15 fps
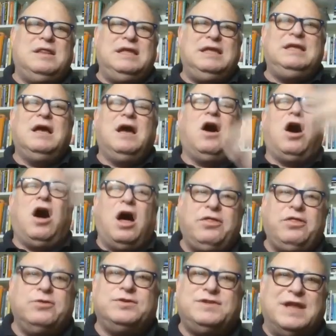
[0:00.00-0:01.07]
the
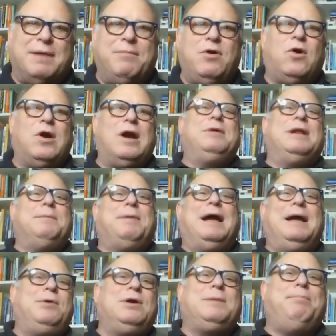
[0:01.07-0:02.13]
author's name, or I'm going to buy
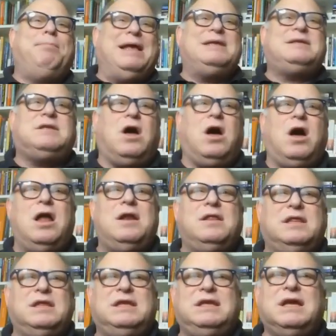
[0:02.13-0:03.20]
a book based on
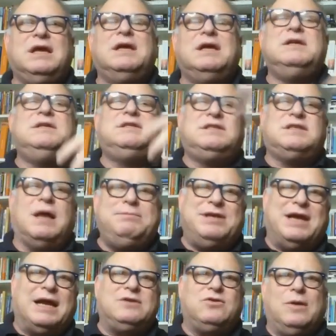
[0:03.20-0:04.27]
the
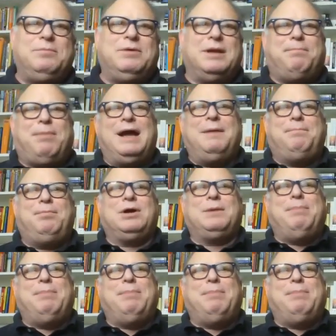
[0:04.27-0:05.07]
subject, or I'm going to buy a book